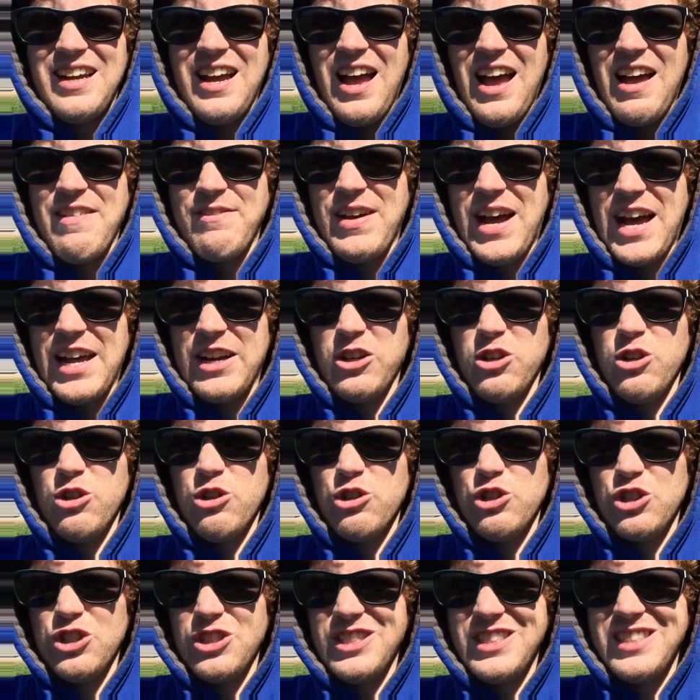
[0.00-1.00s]
I've had
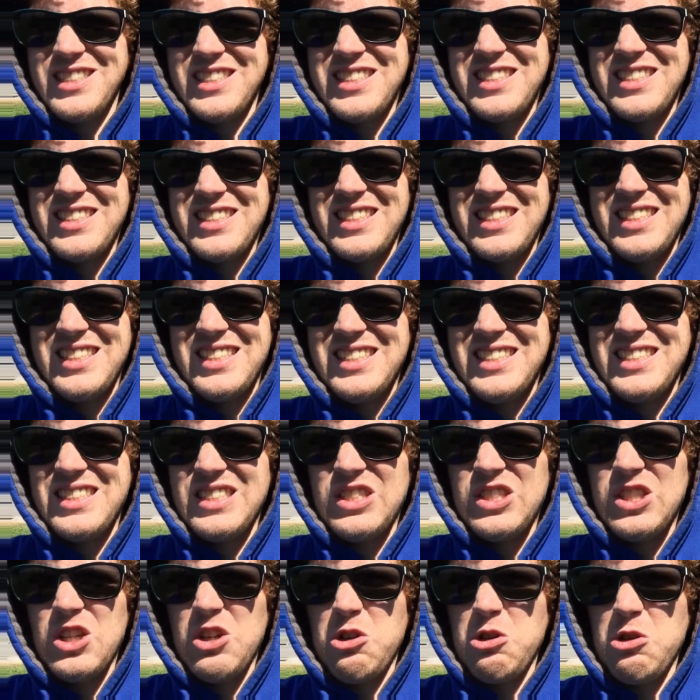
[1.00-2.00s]
urges. And
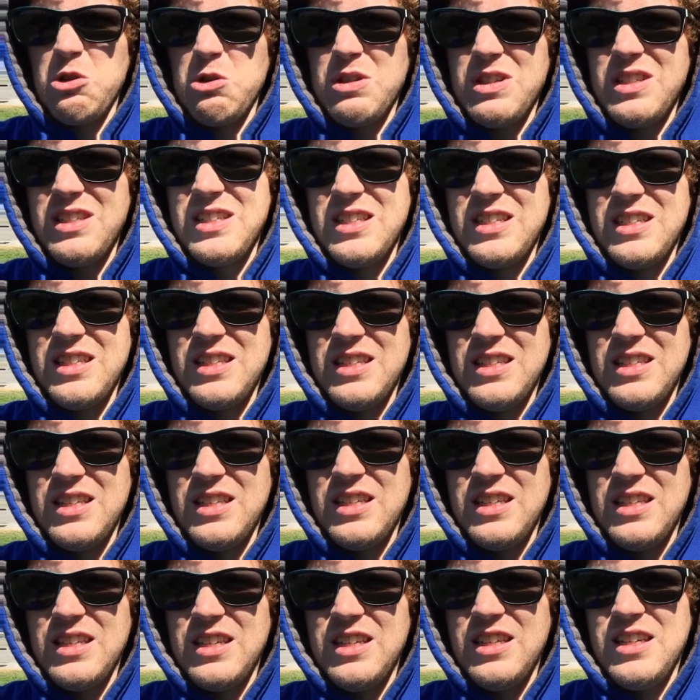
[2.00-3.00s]
so,
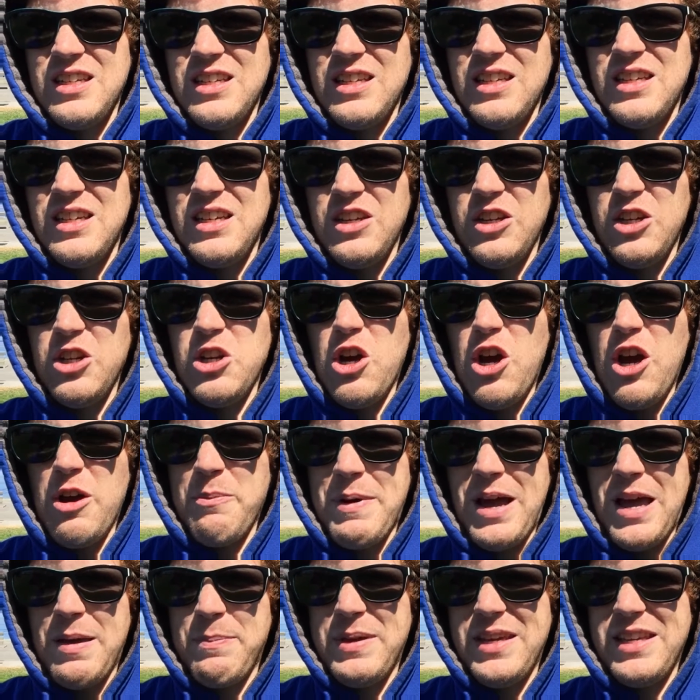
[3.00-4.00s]
it
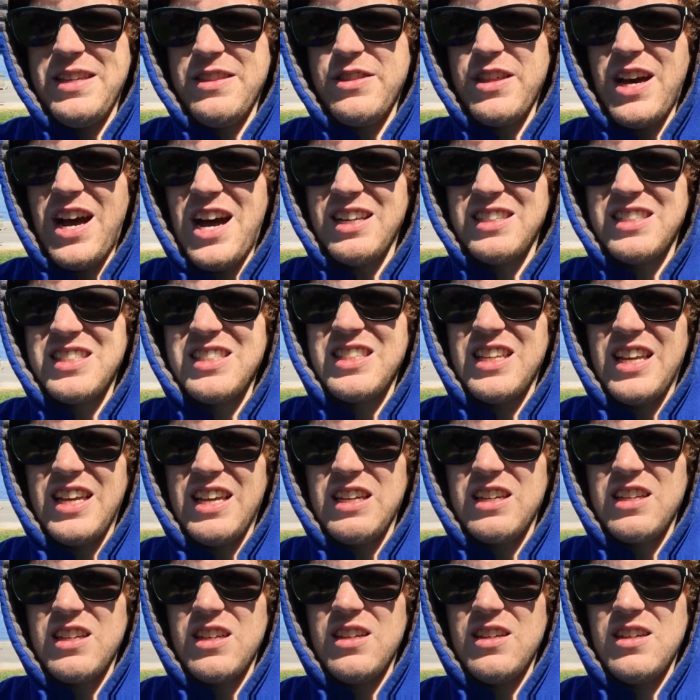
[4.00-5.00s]
might be thoughts
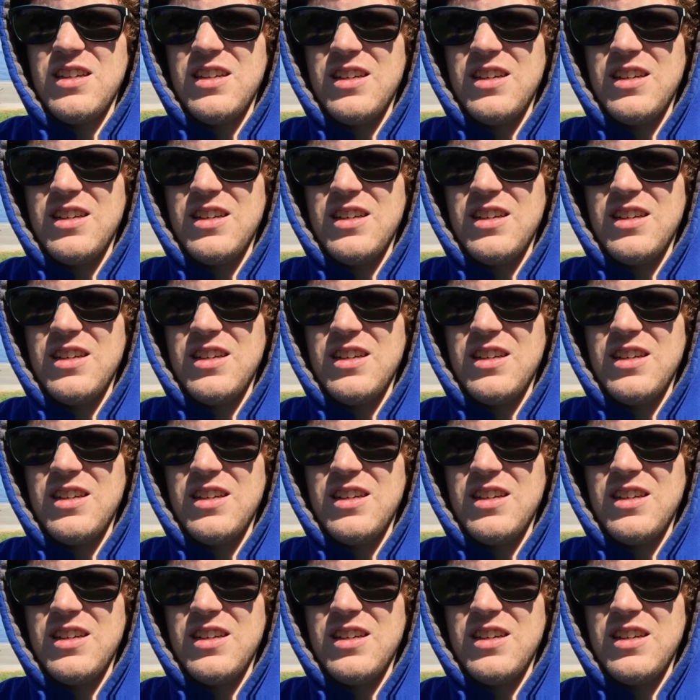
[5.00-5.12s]
like,